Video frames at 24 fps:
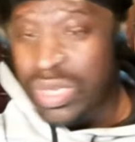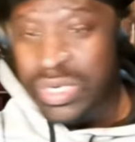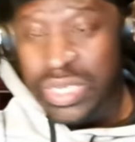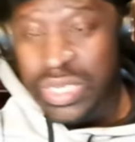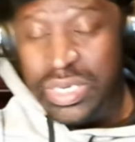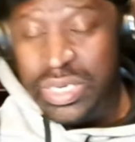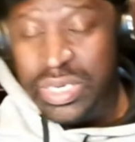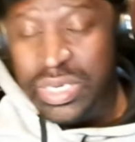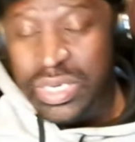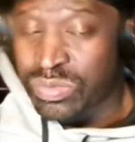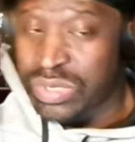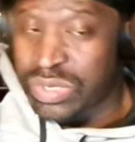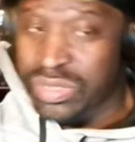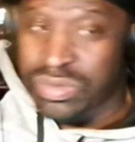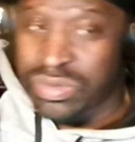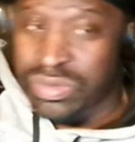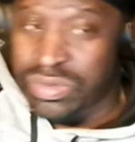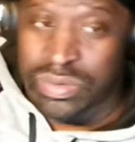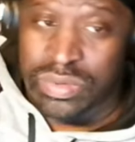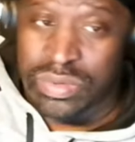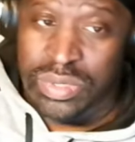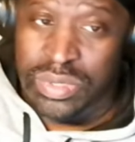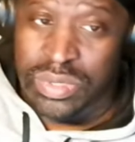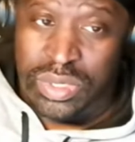hundred with you.
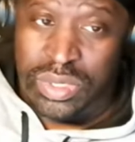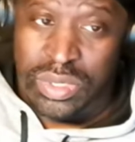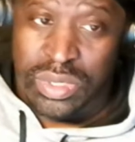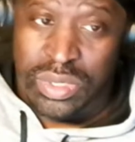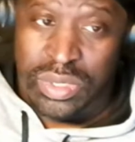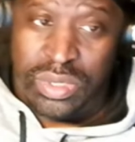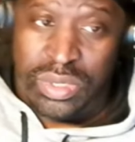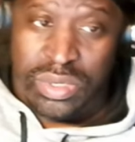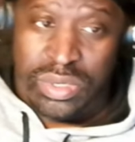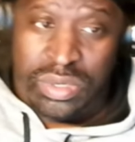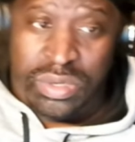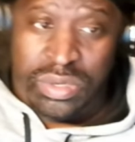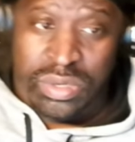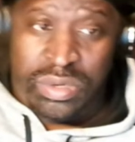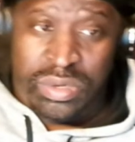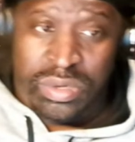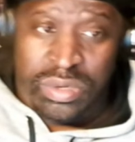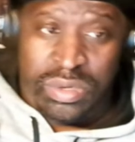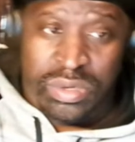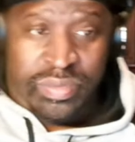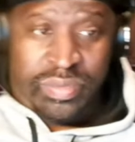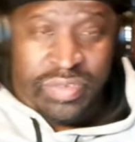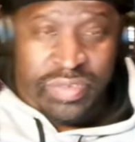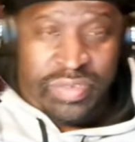You know what
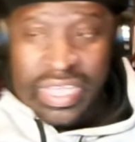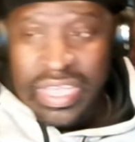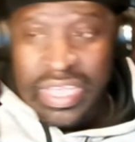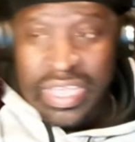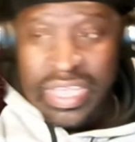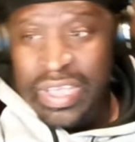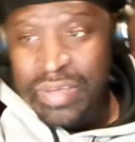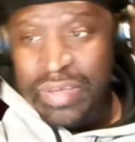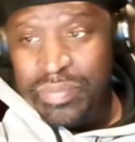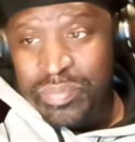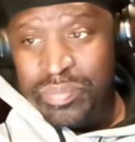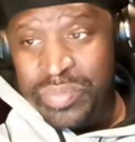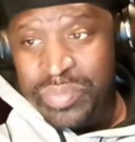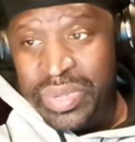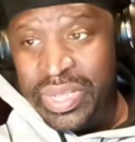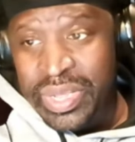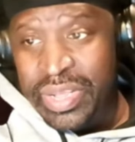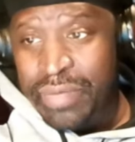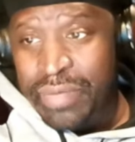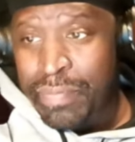I'm saying? But